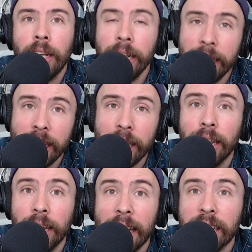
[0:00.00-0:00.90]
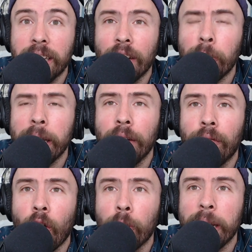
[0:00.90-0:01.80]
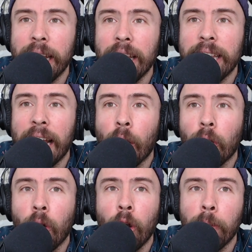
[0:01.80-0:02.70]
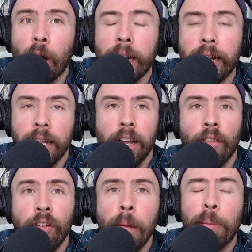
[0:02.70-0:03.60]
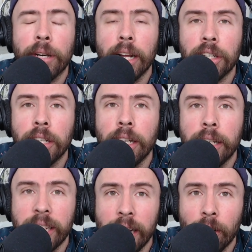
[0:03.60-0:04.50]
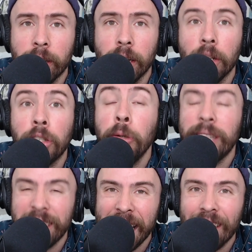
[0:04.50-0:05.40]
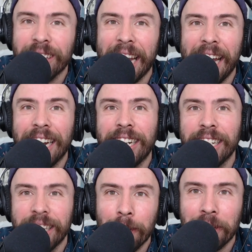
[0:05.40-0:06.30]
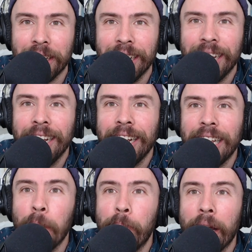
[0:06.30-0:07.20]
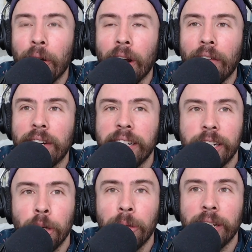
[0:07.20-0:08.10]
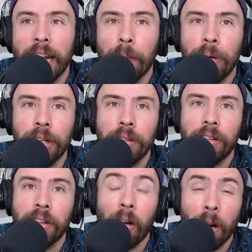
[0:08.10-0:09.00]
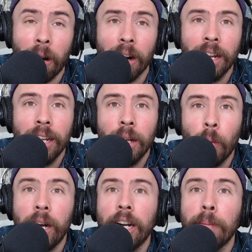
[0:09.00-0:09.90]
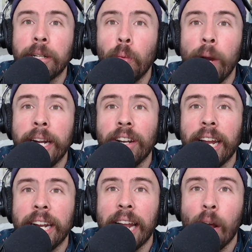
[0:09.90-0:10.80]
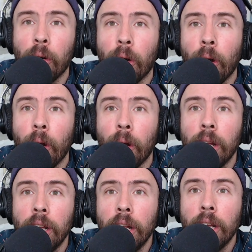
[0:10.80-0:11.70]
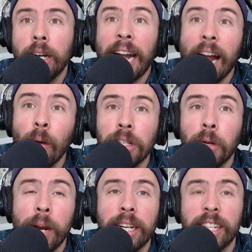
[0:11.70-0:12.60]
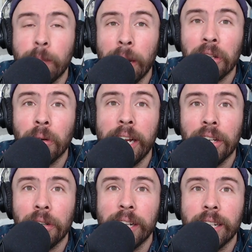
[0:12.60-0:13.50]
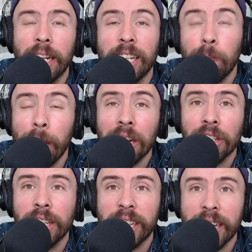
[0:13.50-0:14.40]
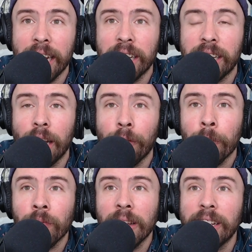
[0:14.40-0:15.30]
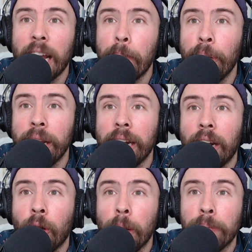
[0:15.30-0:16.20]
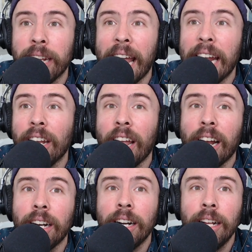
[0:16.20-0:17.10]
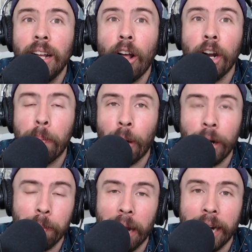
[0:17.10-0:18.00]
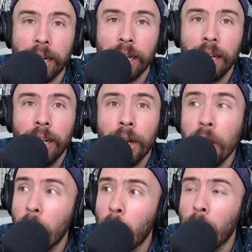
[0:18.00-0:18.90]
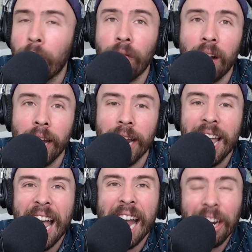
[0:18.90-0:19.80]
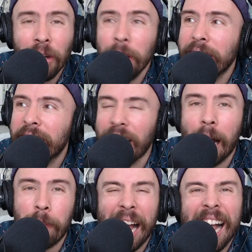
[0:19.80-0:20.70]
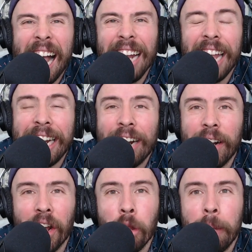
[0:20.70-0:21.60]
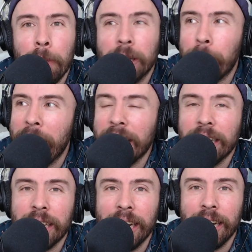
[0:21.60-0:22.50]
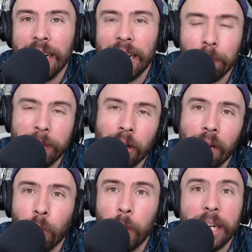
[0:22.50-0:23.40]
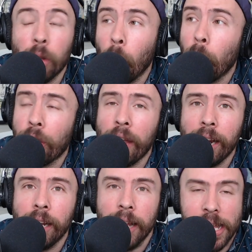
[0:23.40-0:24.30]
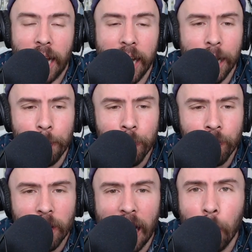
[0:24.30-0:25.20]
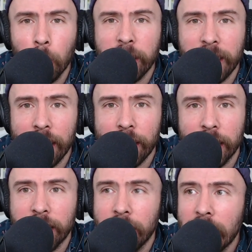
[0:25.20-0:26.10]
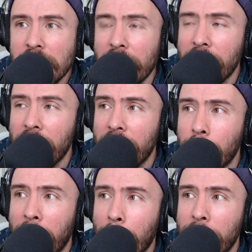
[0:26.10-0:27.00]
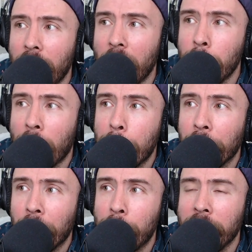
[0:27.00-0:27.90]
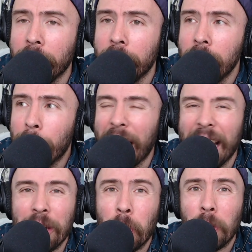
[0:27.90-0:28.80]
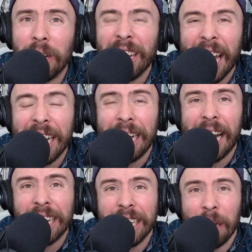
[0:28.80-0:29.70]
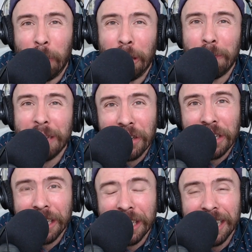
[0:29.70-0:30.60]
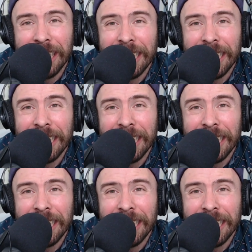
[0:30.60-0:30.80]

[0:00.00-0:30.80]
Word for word: Indeed, the less government involvement in the alcohol market, from production, sales to sales and consumption, the better off consumers and producers are. When it comes to regulating alcohol, kowtowing to special interests, especially the state itself, is like putting a kryptonite lock on a party bike. No fun. I included this op. I, I like hearing other people's opinions, and, and I'm sorry for reading the whole thing. Um, I will say this and it may be an unpopular opinion, but I don't like asking permission.